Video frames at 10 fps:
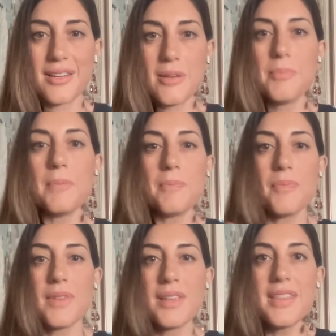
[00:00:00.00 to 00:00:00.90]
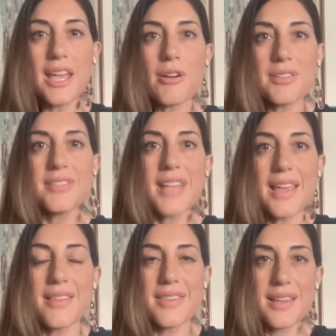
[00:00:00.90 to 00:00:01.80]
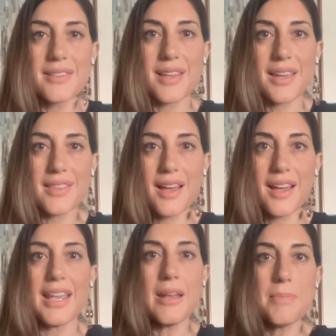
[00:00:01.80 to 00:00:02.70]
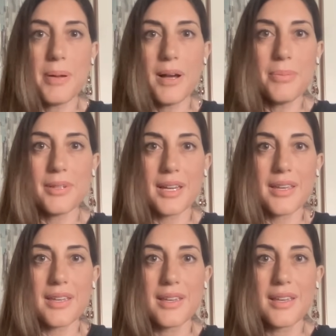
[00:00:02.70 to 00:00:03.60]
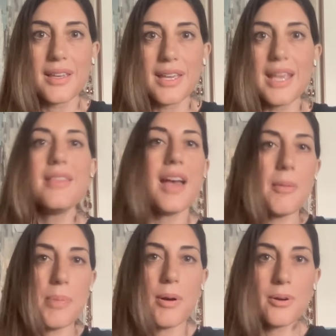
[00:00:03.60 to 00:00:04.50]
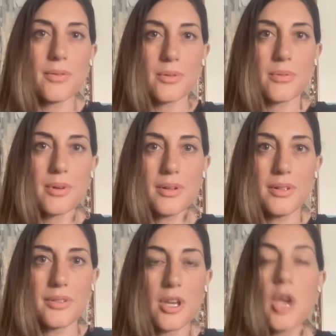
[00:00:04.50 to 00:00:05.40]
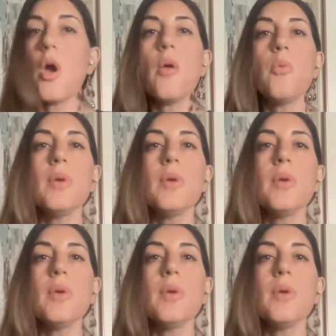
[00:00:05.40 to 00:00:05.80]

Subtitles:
but they are saying things like that in public in that part of the world. And